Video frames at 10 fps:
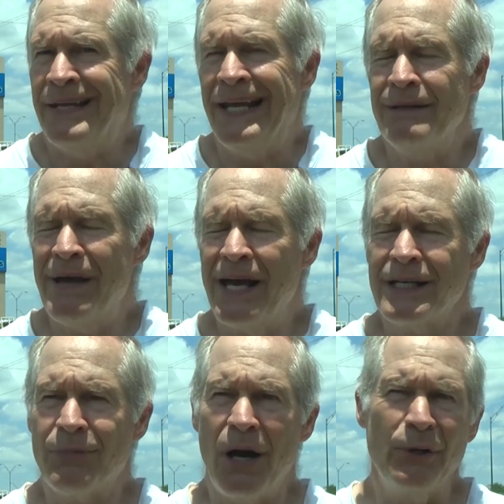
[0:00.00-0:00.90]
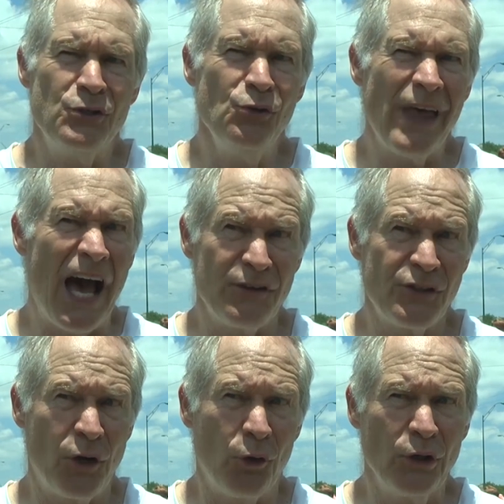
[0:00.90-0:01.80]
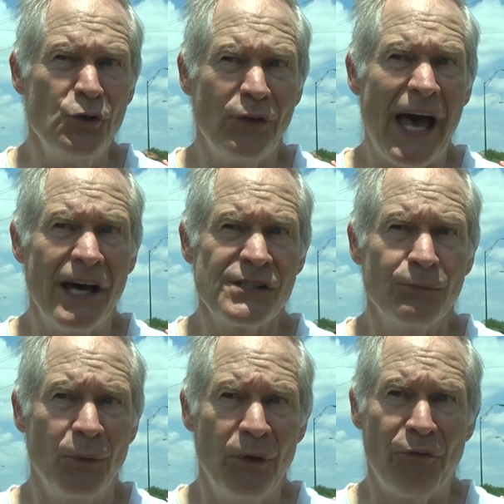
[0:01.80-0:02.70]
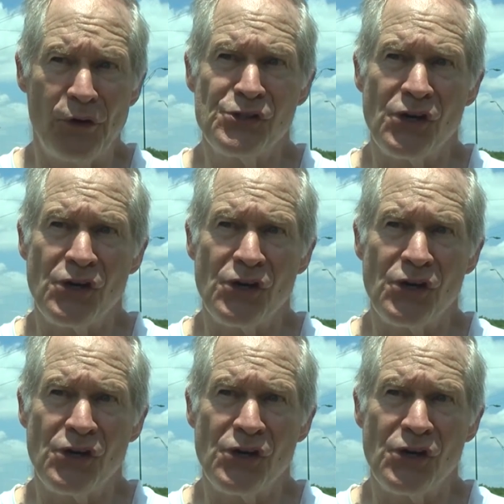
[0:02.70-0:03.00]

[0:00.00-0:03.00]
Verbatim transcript: dating back to probably 2000, early 2000 when we first